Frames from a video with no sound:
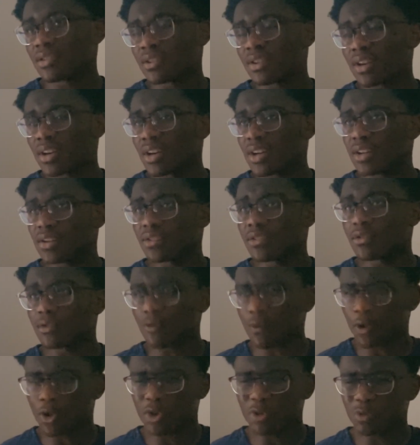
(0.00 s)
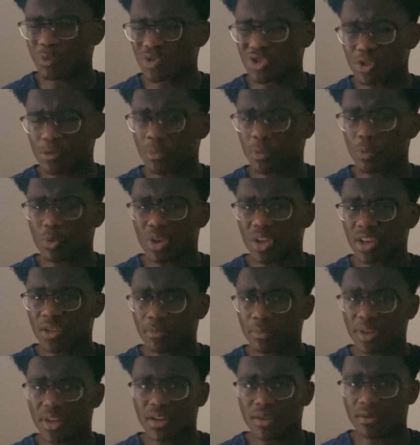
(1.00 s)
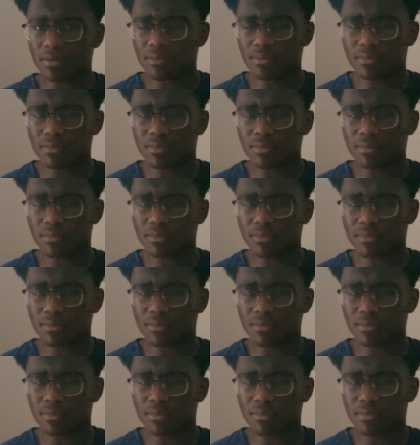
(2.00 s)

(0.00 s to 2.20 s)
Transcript: And of course, we shouldn't be weak as men.